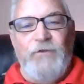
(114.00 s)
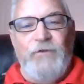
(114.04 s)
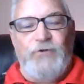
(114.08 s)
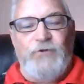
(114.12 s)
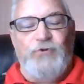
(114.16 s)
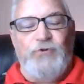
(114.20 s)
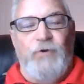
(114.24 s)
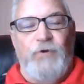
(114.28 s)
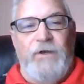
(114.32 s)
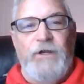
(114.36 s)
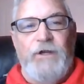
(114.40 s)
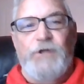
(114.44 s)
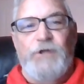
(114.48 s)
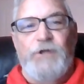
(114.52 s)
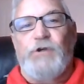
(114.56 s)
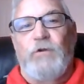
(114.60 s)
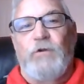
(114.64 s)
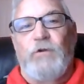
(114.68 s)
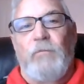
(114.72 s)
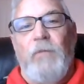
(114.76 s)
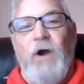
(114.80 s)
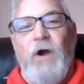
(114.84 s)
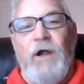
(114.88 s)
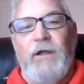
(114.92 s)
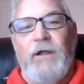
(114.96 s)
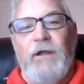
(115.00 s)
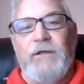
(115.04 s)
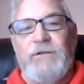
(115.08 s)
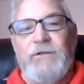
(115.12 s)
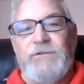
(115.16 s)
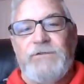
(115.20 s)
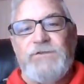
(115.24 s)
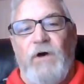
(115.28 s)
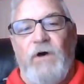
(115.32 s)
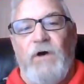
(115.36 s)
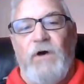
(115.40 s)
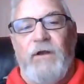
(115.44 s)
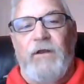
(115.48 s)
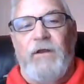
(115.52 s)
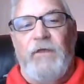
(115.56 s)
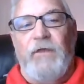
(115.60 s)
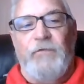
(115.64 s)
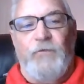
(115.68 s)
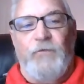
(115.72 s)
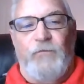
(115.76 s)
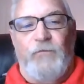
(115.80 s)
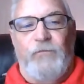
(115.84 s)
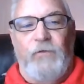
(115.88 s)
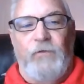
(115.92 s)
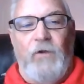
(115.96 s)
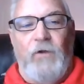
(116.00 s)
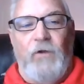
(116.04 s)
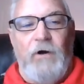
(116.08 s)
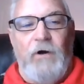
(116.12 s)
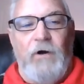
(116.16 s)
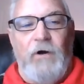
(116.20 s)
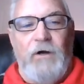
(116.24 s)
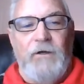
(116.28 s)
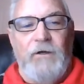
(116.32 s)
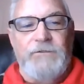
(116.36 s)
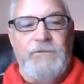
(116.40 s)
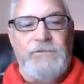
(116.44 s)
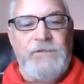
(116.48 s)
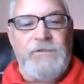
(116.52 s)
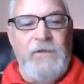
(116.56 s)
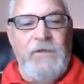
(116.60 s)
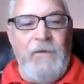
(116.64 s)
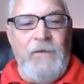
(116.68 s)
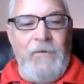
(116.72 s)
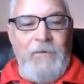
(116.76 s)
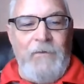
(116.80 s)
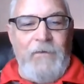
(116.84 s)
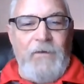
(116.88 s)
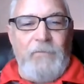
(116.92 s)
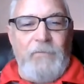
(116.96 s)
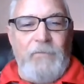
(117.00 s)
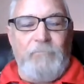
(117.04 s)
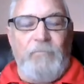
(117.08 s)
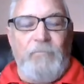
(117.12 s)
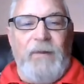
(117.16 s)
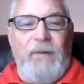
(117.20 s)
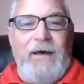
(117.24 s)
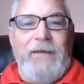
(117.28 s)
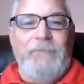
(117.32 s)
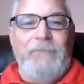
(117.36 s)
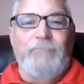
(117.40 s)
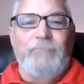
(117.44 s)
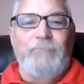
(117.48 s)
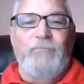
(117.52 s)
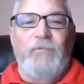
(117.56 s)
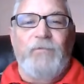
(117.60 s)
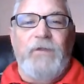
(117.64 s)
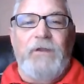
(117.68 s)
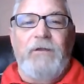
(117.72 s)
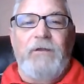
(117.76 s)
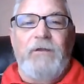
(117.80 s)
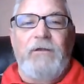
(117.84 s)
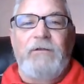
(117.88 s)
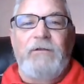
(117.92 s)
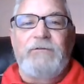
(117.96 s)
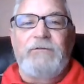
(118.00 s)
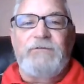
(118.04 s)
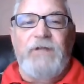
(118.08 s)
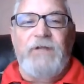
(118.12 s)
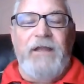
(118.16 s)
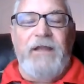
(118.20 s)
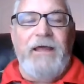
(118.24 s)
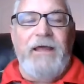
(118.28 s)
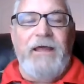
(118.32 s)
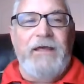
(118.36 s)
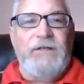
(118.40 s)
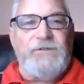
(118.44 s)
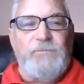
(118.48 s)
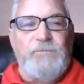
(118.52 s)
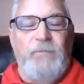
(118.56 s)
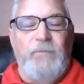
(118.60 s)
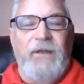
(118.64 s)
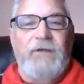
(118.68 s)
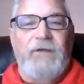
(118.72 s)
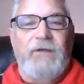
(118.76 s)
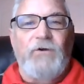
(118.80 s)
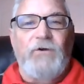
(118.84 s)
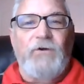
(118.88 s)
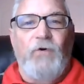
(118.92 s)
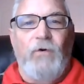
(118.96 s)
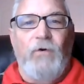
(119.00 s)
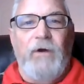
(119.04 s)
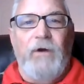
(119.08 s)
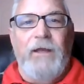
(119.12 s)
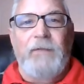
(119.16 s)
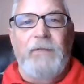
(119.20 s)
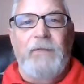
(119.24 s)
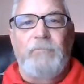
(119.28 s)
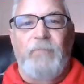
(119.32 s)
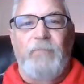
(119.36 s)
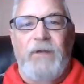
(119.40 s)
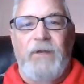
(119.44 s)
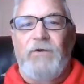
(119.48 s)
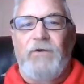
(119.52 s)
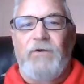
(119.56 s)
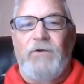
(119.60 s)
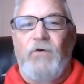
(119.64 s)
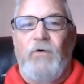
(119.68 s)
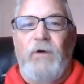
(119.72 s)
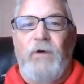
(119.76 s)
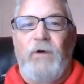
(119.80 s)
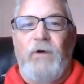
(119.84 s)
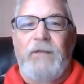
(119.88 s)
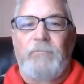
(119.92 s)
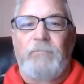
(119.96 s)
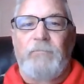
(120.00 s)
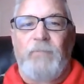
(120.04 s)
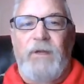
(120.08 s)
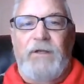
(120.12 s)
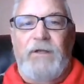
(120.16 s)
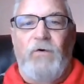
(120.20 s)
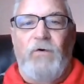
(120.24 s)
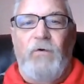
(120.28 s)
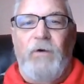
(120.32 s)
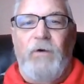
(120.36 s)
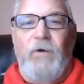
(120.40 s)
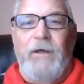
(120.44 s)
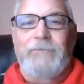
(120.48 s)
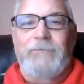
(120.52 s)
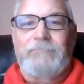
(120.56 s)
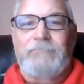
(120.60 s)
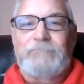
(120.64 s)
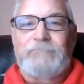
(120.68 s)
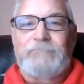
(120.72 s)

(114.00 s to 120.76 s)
traditional markets on other vlogs. But today it's Bitcoin, Bitcoin, Bitcoin.